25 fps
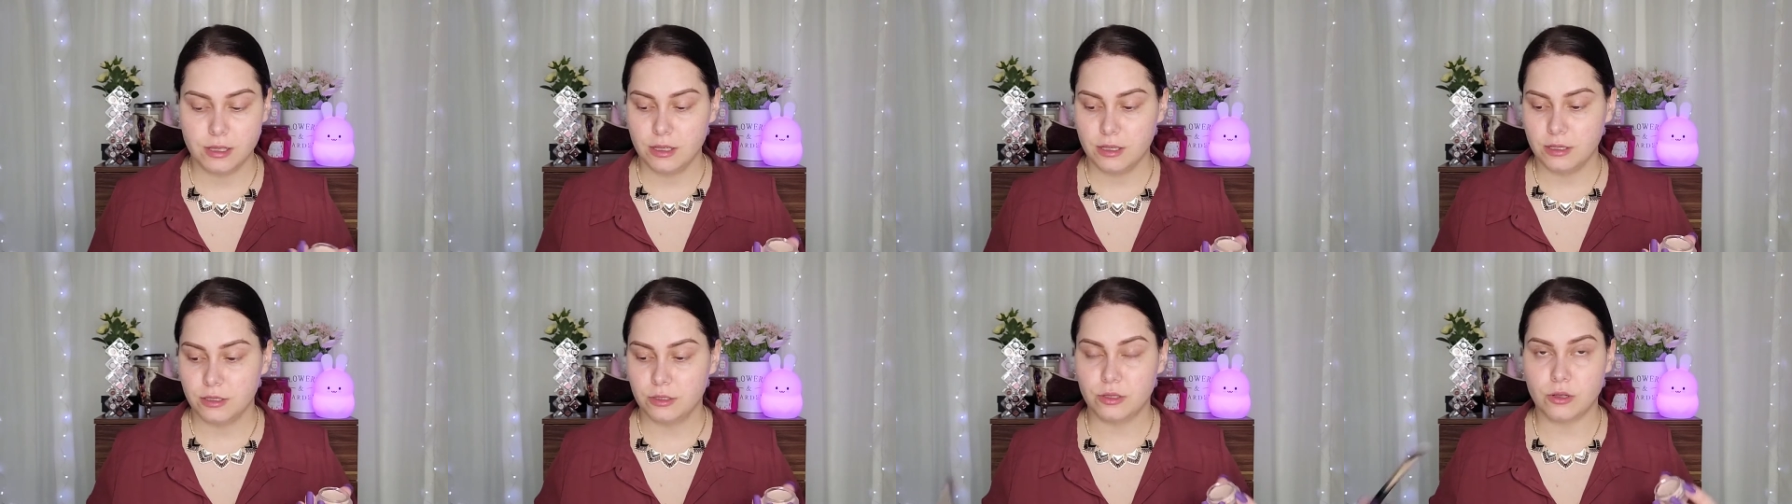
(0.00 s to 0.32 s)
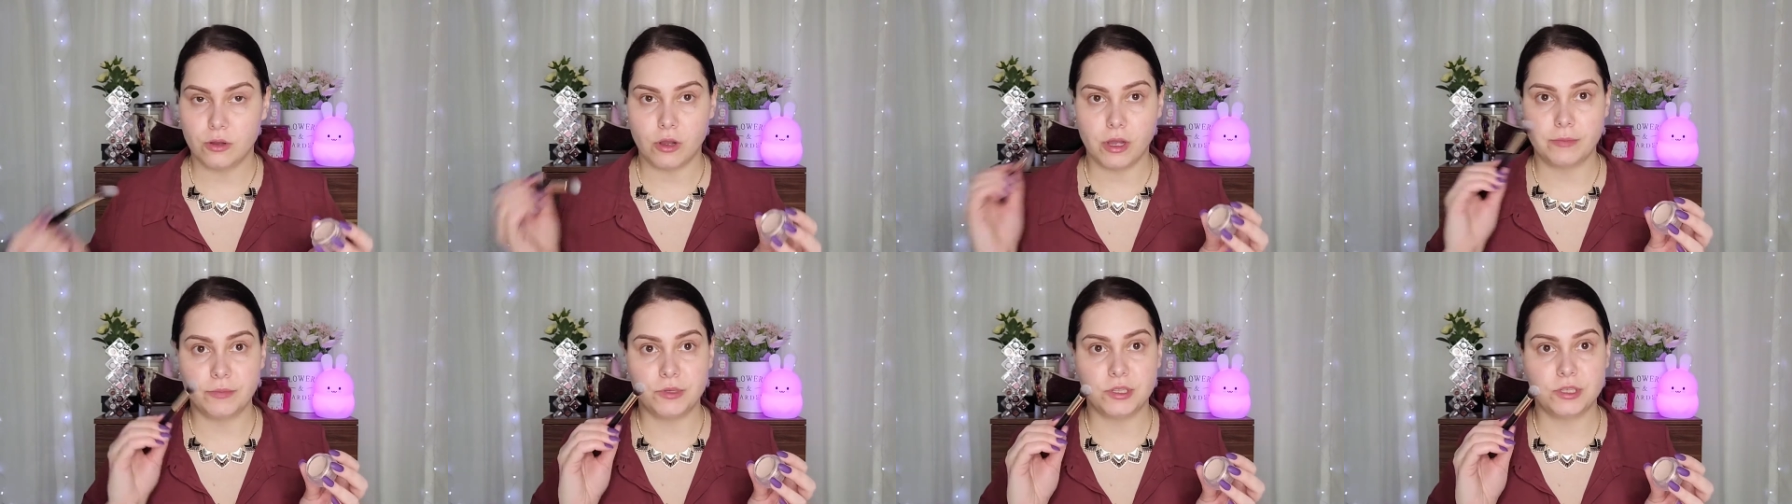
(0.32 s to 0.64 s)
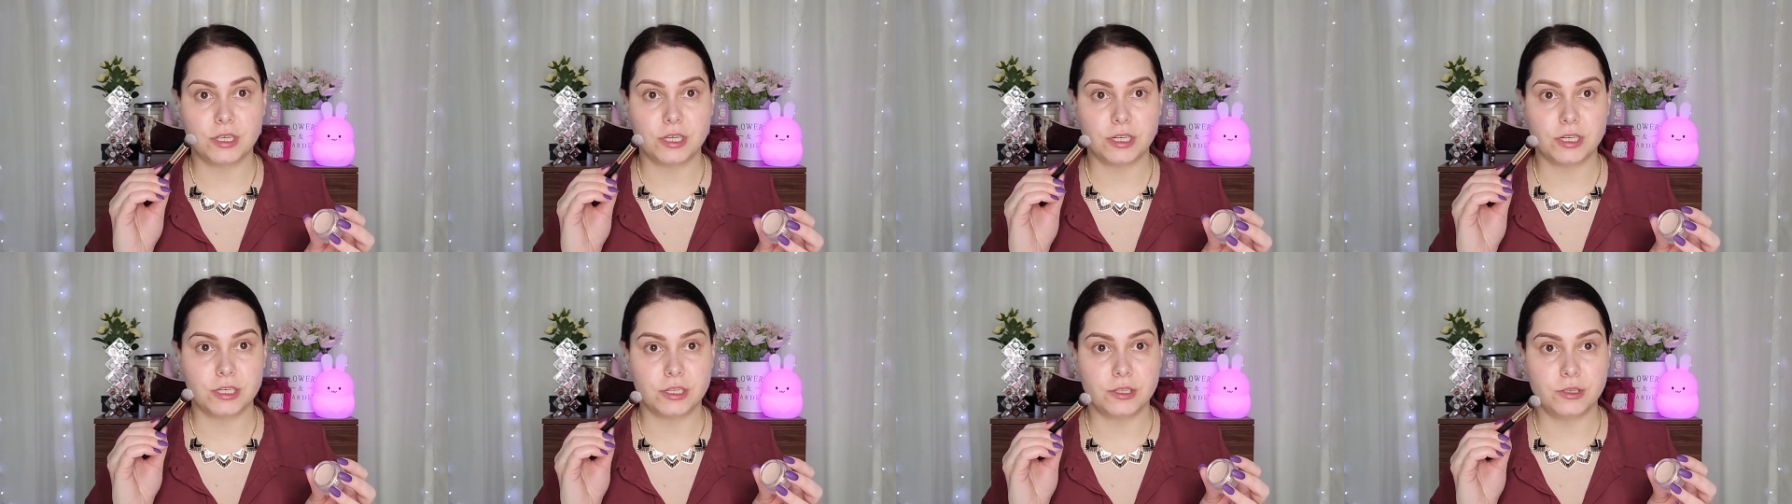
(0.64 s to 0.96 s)
So I'm just
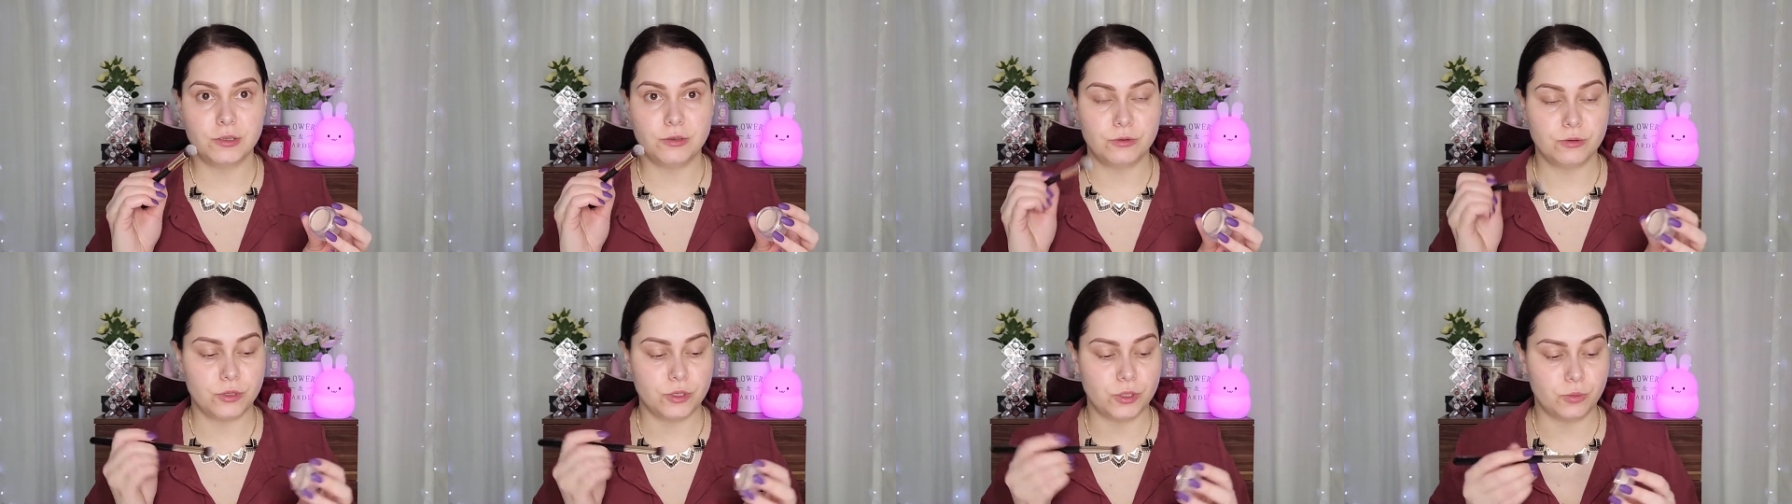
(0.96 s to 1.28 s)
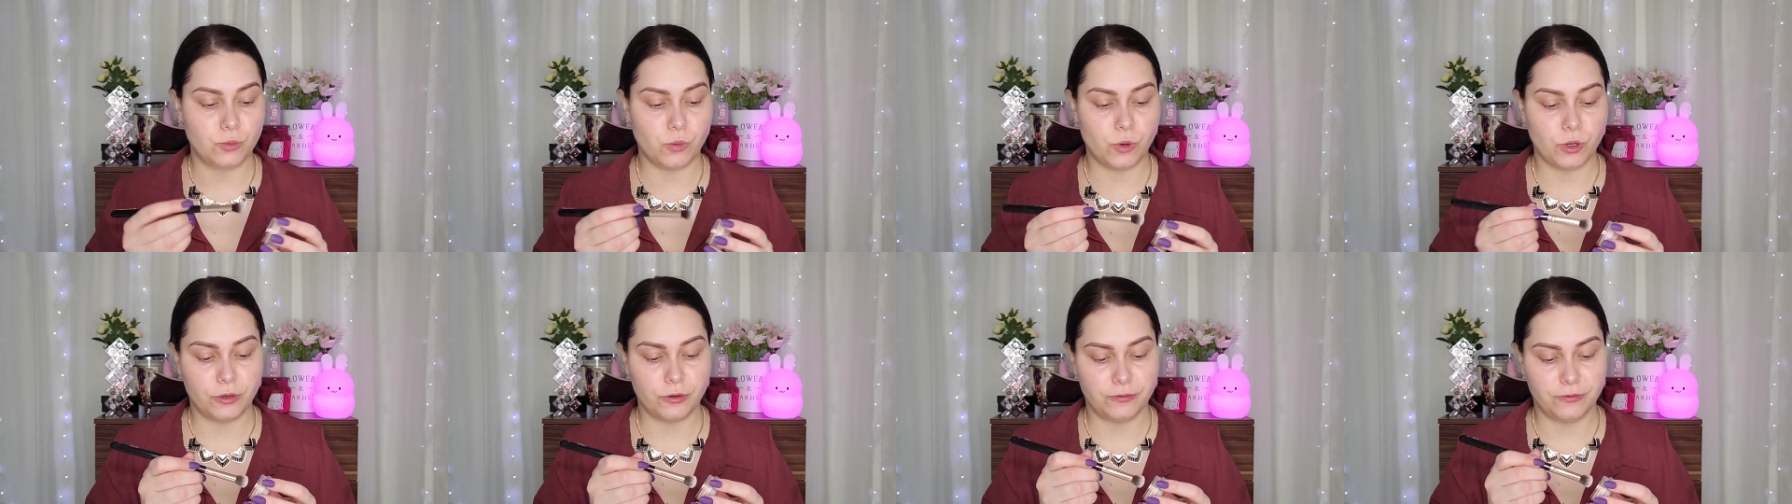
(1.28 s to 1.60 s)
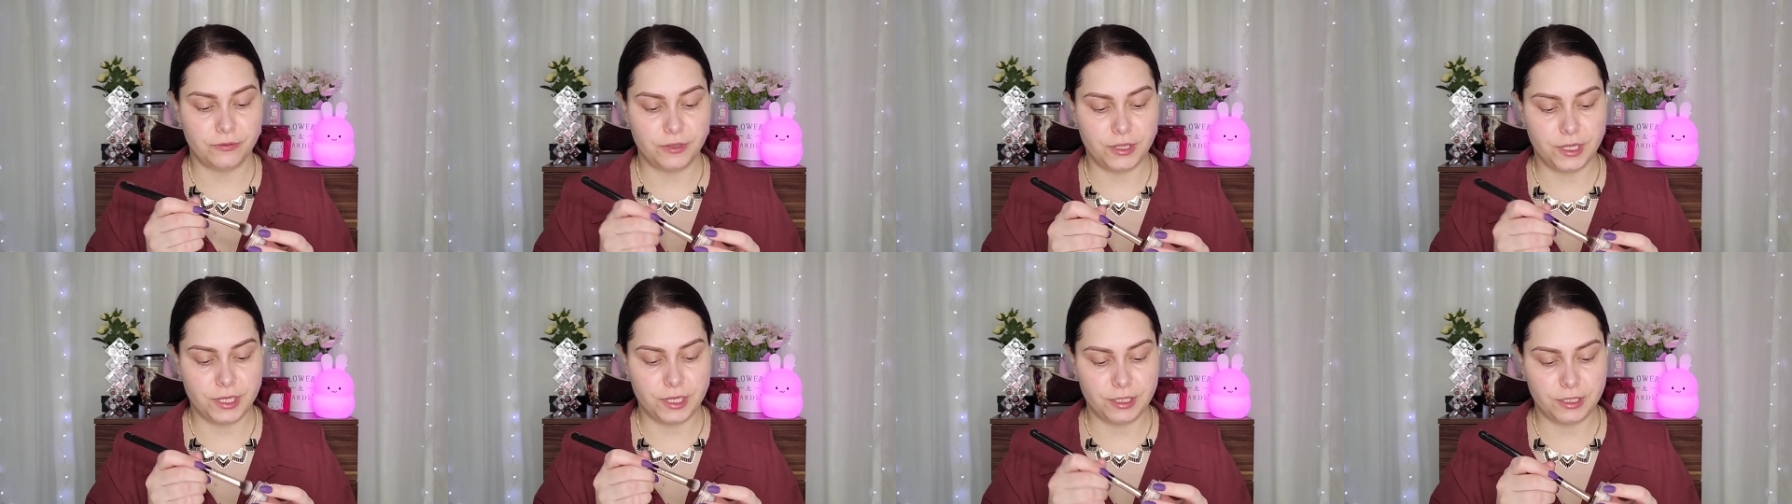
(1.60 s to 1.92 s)
gonna use one
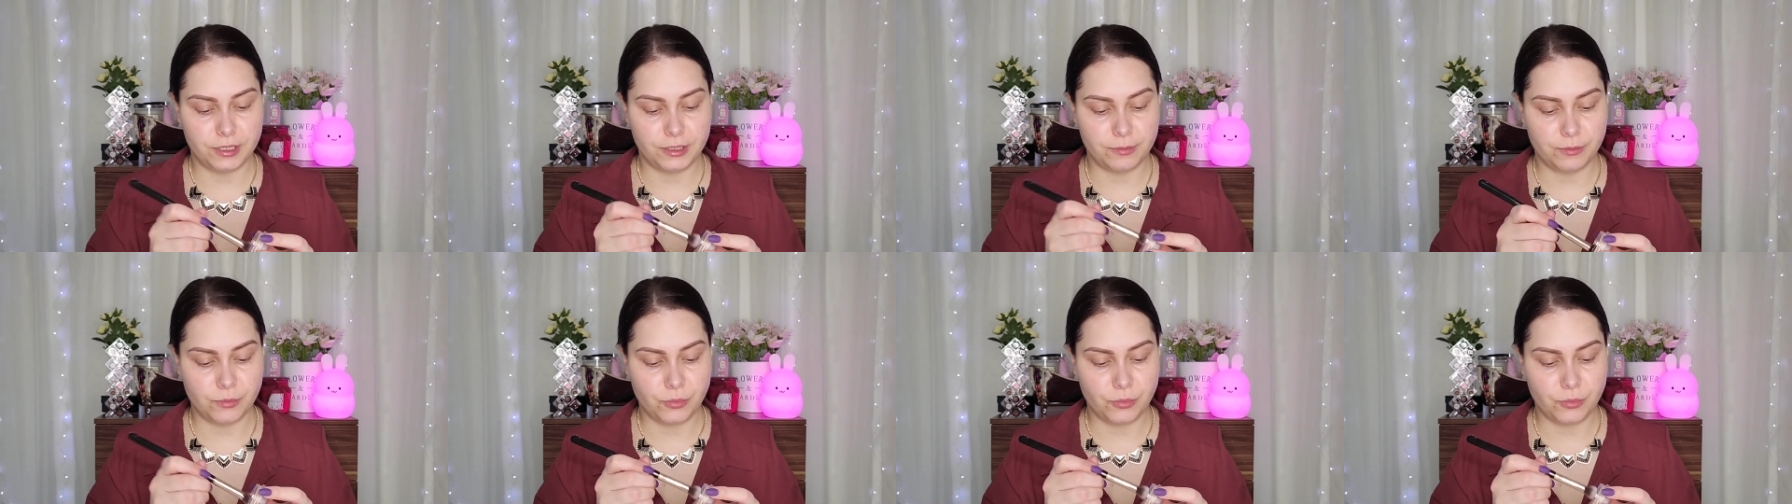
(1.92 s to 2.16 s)
of these